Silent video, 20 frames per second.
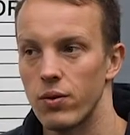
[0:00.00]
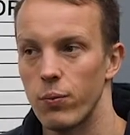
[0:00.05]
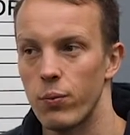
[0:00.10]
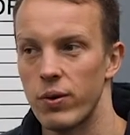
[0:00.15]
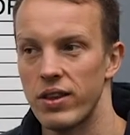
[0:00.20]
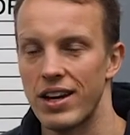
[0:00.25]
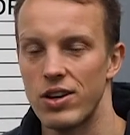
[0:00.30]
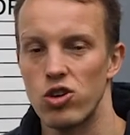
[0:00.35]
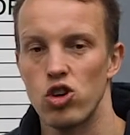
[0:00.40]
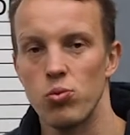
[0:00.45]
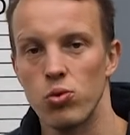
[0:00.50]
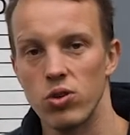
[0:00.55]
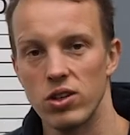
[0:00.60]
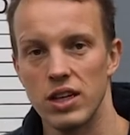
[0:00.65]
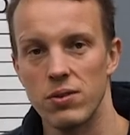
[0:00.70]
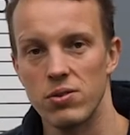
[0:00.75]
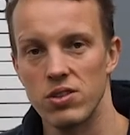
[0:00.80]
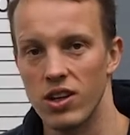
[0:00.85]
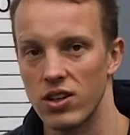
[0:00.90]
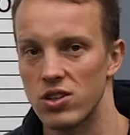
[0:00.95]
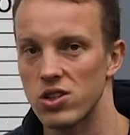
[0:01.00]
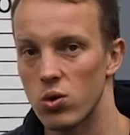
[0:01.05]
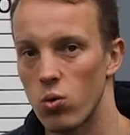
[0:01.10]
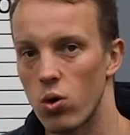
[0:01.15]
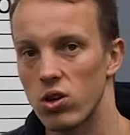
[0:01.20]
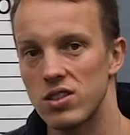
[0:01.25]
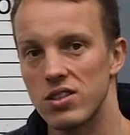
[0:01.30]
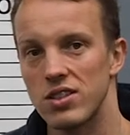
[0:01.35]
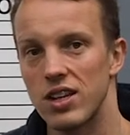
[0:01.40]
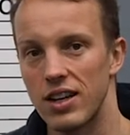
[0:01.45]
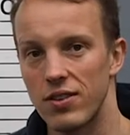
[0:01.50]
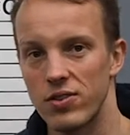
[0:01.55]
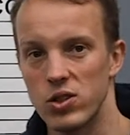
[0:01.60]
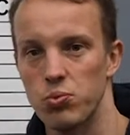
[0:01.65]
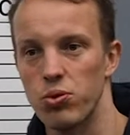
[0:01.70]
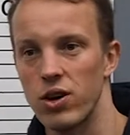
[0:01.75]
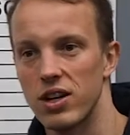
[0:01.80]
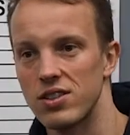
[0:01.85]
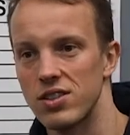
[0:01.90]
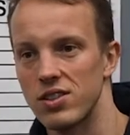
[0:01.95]
with our normal lifts like squats,
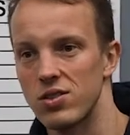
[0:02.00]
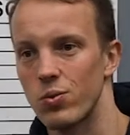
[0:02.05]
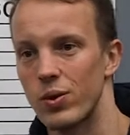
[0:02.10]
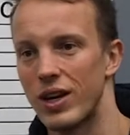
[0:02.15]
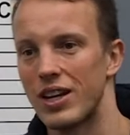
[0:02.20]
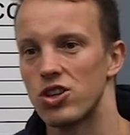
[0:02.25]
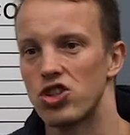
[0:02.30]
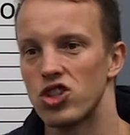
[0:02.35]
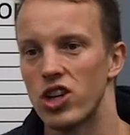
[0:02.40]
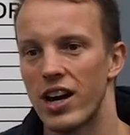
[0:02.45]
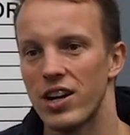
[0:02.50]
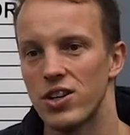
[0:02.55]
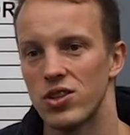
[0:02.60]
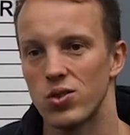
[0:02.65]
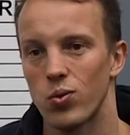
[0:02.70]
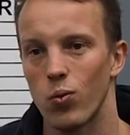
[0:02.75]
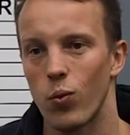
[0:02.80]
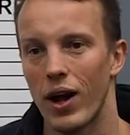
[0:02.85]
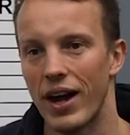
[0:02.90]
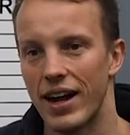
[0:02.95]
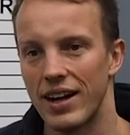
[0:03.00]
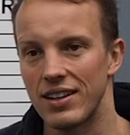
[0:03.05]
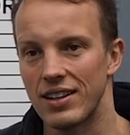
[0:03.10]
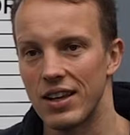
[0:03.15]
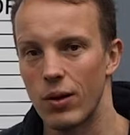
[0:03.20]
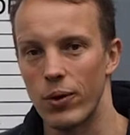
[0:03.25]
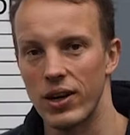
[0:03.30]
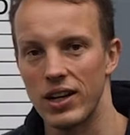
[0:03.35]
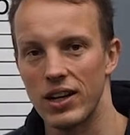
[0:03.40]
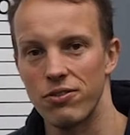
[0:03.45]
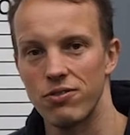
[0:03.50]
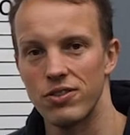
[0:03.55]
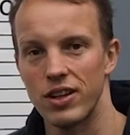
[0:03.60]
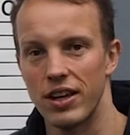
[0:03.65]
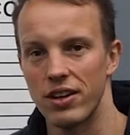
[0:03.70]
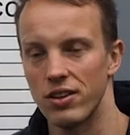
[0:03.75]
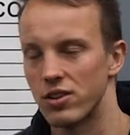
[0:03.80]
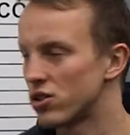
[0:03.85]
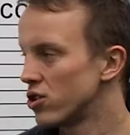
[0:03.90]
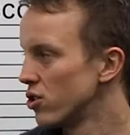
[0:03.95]
deadlifts, presses, we can change the weight that we're
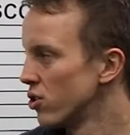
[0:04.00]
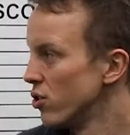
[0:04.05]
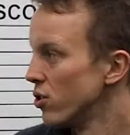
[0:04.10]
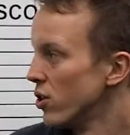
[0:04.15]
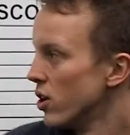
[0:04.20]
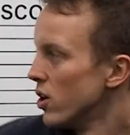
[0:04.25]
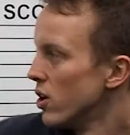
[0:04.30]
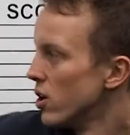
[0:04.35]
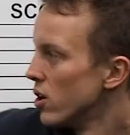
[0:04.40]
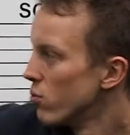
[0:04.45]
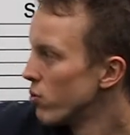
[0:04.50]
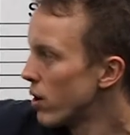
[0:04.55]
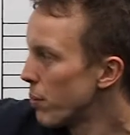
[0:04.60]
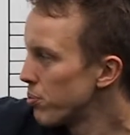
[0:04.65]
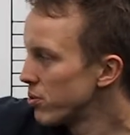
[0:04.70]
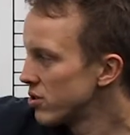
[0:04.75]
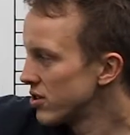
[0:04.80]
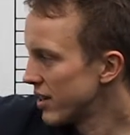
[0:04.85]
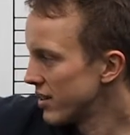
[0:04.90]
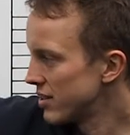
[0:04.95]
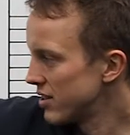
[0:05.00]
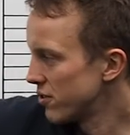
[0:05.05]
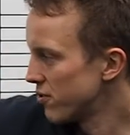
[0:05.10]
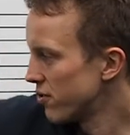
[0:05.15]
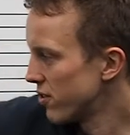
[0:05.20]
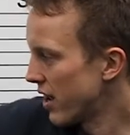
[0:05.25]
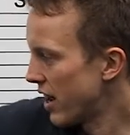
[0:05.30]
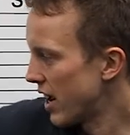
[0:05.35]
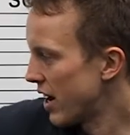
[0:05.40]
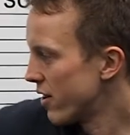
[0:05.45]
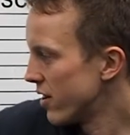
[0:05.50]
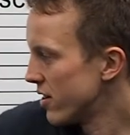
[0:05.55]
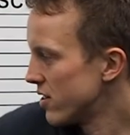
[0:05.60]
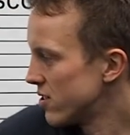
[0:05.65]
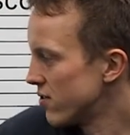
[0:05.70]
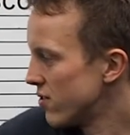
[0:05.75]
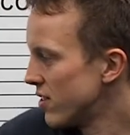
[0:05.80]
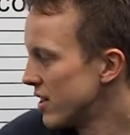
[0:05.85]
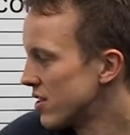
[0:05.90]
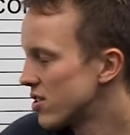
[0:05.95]
lifting to represent different
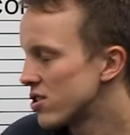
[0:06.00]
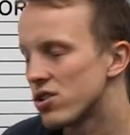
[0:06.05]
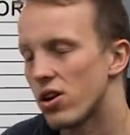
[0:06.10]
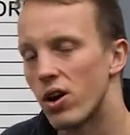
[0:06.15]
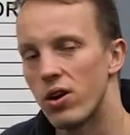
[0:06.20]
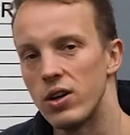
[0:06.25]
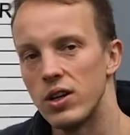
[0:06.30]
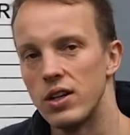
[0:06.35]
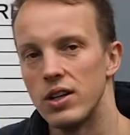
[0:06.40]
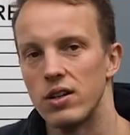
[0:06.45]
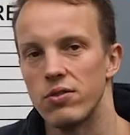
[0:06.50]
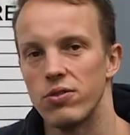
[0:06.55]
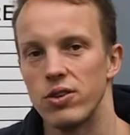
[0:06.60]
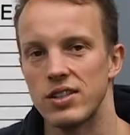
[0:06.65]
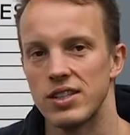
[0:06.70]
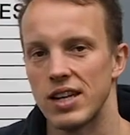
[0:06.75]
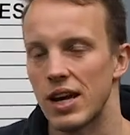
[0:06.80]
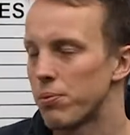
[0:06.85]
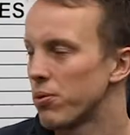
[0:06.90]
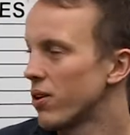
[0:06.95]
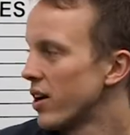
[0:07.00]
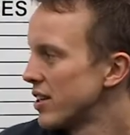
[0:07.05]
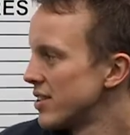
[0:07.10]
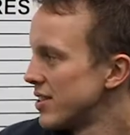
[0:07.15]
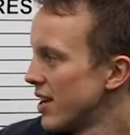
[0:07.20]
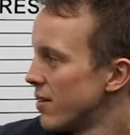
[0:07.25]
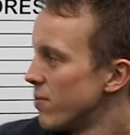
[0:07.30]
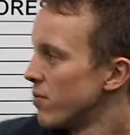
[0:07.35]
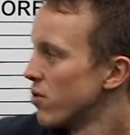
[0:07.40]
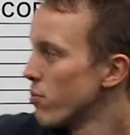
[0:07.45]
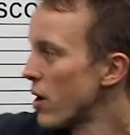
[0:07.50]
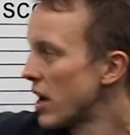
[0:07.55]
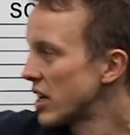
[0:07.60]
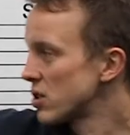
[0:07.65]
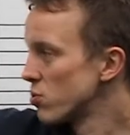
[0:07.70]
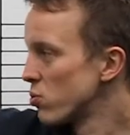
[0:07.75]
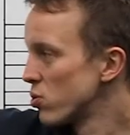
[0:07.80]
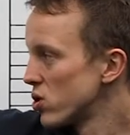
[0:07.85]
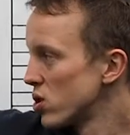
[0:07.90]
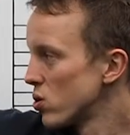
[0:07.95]
areas of this. So for example, like I said,
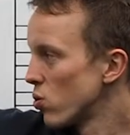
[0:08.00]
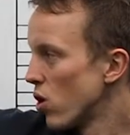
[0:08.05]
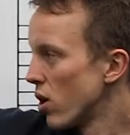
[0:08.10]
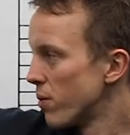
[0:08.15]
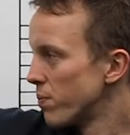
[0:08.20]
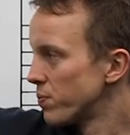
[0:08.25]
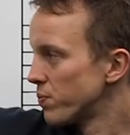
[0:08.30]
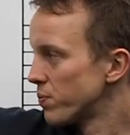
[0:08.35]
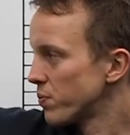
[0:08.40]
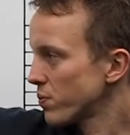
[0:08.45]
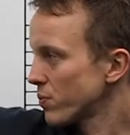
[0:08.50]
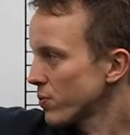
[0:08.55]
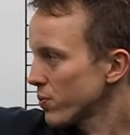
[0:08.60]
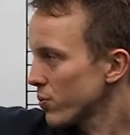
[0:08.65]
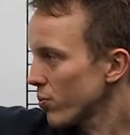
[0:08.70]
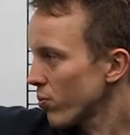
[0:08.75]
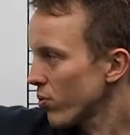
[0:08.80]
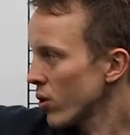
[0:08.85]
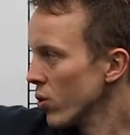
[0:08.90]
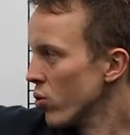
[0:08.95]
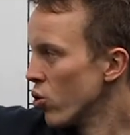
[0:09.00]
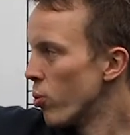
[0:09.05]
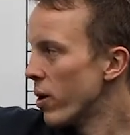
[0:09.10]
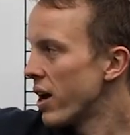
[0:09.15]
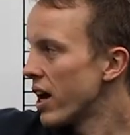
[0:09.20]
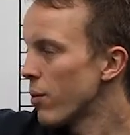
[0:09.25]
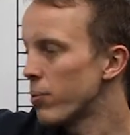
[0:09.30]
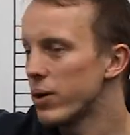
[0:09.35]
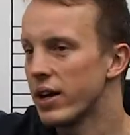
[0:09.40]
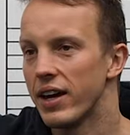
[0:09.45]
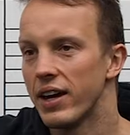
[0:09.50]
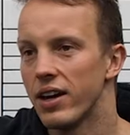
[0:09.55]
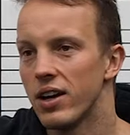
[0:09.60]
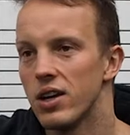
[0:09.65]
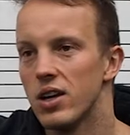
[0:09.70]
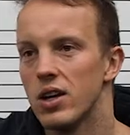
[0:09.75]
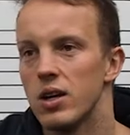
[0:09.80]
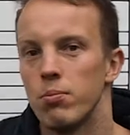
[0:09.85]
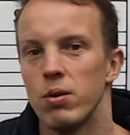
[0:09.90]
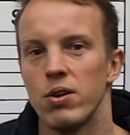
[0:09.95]
maximal squat will be up here,
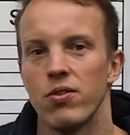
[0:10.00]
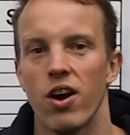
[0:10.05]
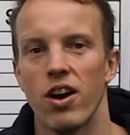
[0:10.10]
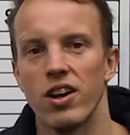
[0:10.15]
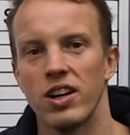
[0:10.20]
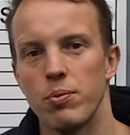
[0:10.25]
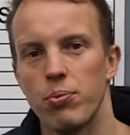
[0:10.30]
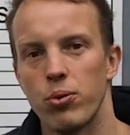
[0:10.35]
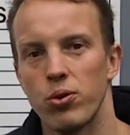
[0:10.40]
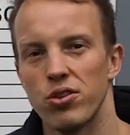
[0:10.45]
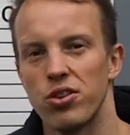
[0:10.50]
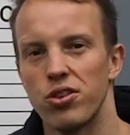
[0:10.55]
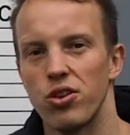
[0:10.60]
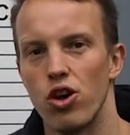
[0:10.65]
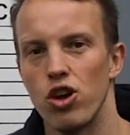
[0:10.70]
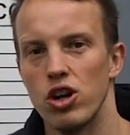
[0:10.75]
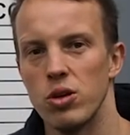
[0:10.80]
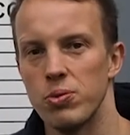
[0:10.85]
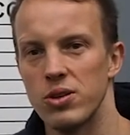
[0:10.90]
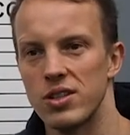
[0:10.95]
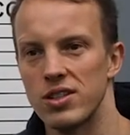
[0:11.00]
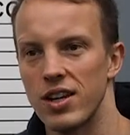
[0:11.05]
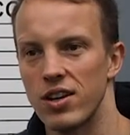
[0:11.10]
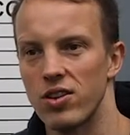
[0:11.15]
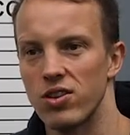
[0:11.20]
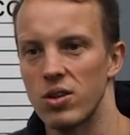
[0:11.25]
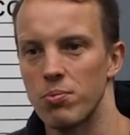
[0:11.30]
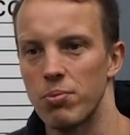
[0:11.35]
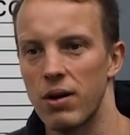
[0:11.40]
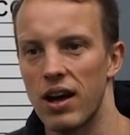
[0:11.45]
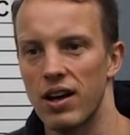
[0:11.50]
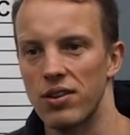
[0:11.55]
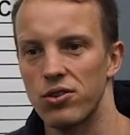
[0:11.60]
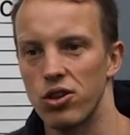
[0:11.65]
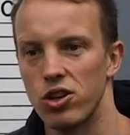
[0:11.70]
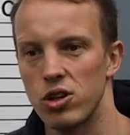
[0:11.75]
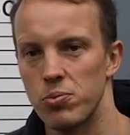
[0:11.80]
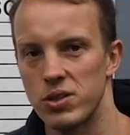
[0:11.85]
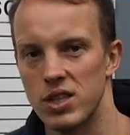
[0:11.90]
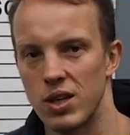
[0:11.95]
but if I only put 30% on the bar,
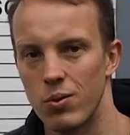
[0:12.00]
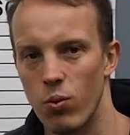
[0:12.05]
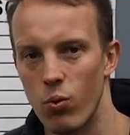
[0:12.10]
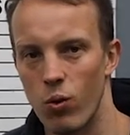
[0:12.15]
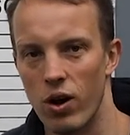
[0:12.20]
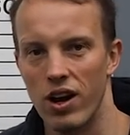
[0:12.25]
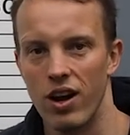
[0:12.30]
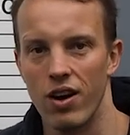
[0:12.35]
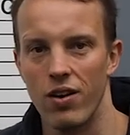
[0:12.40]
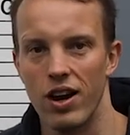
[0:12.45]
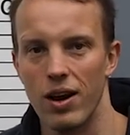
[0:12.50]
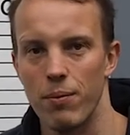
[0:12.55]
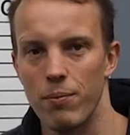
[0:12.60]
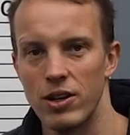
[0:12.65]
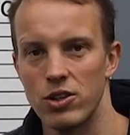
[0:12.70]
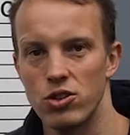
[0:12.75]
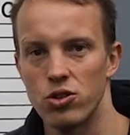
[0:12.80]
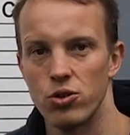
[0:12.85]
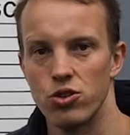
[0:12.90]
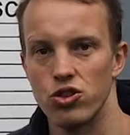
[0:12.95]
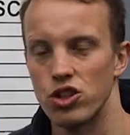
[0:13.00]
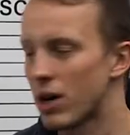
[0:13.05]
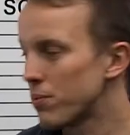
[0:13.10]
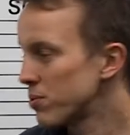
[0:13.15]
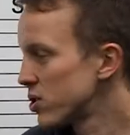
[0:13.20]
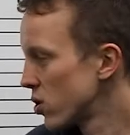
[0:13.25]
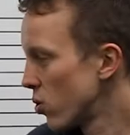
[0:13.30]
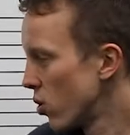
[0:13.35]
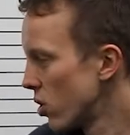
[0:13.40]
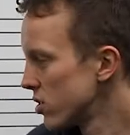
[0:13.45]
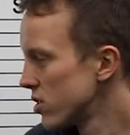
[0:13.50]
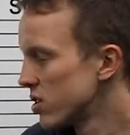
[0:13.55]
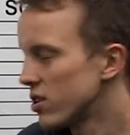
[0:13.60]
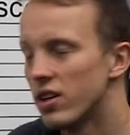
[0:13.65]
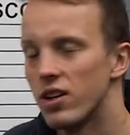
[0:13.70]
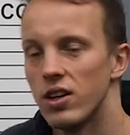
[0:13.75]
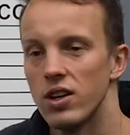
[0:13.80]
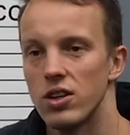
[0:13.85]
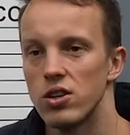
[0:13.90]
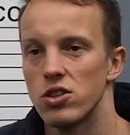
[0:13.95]
30% of a 1 RM and do jump squats,
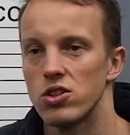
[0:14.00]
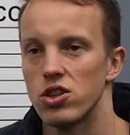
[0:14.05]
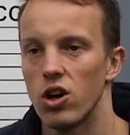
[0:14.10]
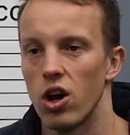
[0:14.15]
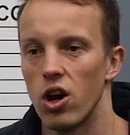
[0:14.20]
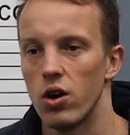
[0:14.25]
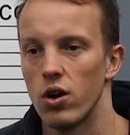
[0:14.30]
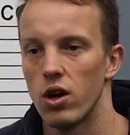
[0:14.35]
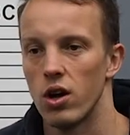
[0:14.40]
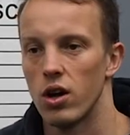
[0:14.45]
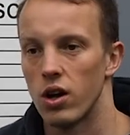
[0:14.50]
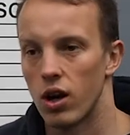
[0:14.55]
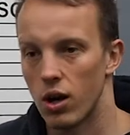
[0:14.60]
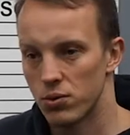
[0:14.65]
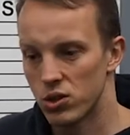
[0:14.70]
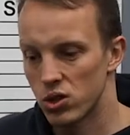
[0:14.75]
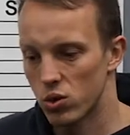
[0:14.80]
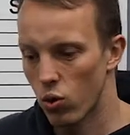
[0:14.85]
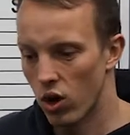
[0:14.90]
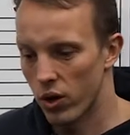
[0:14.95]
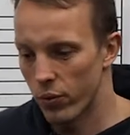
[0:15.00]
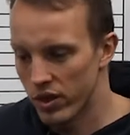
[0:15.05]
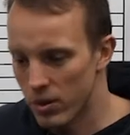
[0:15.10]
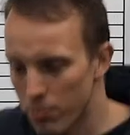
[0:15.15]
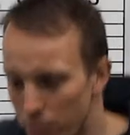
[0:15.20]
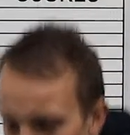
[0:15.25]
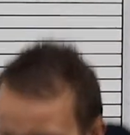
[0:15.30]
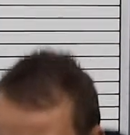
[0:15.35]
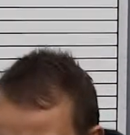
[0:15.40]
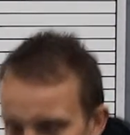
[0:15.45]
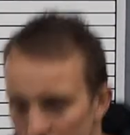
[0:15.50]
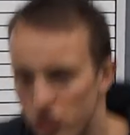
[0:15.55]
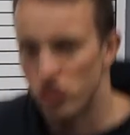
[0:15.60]
so I'm squatting with the bar and